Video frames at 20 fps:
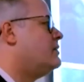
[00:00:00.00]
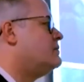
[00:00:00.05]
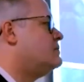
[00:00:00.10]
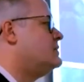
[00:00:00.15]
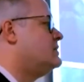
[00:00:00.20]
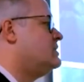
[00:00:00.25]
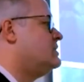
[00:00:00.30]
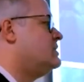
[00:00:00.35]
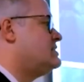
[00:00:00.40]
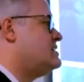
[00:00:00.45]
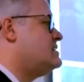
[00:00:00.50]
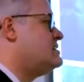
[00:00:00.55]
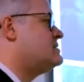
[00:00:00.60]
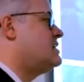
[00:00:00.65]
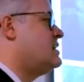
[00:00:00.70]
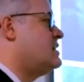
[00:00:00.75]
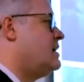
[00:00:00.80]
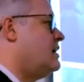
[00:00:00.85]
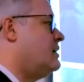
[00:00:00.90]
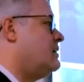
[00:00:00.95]
Disease,
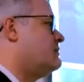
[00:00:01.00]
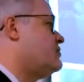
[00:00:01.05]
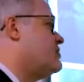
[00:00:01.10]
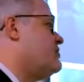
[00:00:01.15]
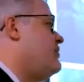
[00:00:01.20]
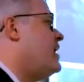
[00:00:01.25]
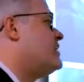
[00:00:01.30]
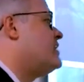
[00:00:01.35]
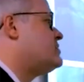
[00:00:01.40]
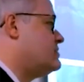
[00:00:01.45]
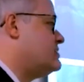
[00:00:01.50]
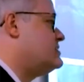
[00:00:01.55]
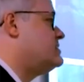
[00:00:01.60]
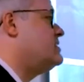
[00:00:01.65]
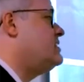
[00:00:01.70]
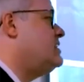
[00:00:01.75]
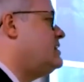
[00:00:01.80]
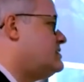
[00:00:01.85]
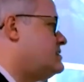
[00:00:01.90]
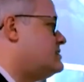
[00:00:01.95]
trivessel
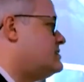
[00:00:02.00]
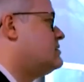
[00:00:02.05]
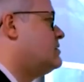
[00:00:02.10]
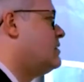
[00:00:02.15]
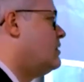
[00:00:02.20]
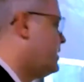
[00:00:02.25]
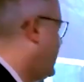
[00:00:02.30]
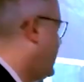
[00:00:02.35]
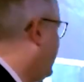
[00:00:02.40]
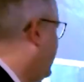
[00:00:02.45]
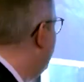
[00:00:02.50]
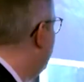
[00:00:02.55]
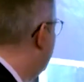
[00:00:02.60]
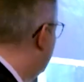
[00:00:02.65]
disease, okay,